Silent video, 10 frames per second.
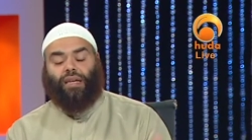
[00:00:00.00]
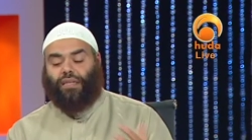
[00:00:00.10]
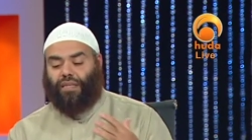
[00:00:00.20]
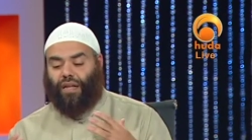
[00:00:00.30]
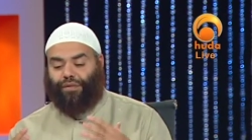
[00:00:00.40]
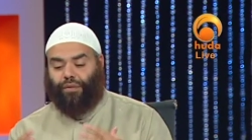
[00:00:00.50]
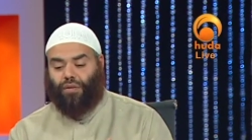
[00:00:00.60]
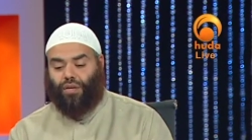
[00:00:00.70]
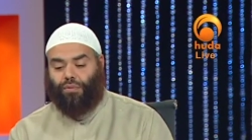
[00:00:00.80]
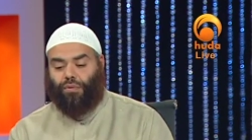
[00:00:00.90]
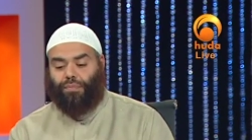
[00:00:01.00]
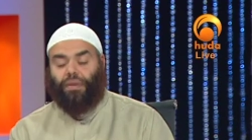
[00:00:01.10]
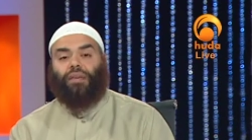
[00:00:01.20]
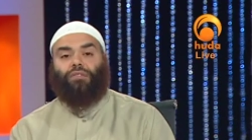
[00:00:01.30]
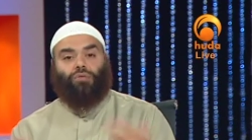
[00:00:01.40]
It is not from the human
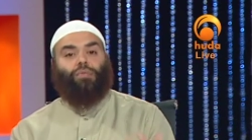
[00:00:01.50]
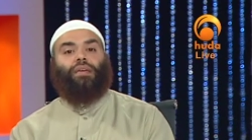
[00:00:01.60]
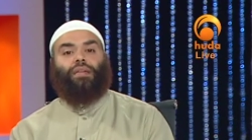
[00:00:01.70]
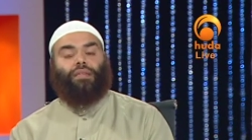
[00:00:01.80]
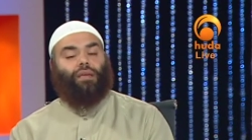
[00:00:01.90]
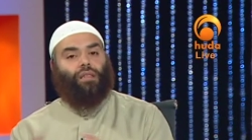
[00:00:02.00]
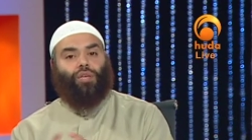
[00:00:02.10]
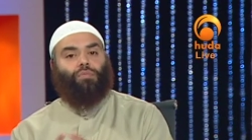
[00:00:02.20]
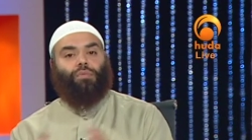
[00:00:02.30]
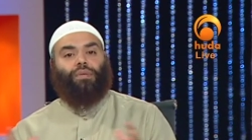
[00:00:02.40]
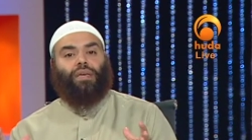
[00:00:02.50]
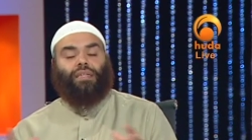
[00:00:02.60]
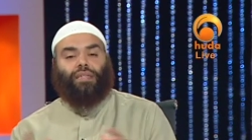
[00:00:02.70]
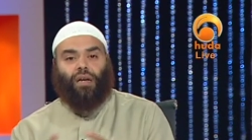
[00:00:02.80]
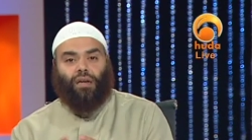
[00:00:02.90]
being doing it. The human
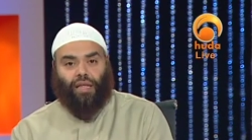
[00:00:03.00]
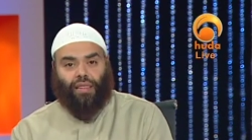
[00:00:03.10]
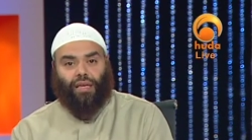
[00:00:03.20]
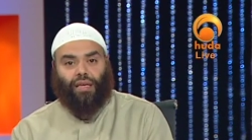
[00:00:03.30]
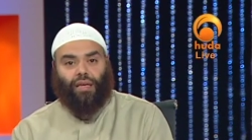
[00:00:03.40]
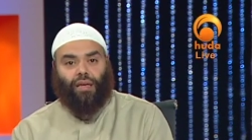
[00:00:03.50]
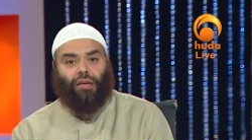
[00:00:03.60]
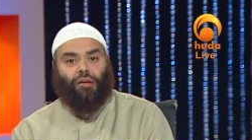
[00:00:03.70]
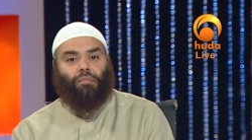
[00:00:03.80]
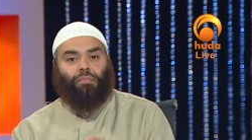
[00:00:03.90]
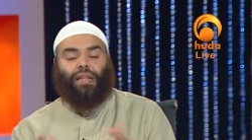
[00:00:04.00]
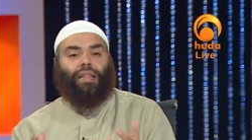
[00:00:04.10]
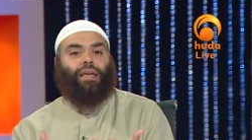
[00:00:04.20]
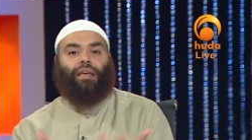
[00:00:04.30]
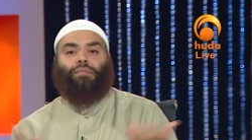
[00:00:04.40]
beings are nothing but
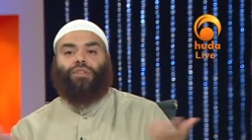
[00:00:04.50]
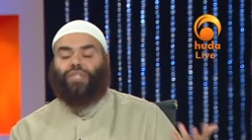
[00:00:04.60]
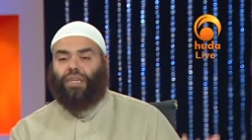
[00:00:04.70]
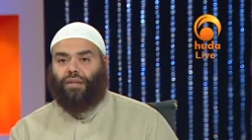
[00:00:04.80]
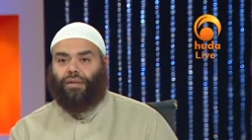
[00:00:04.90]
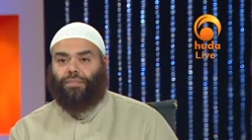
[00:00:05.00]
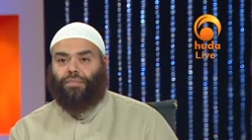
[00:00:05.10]
like a machine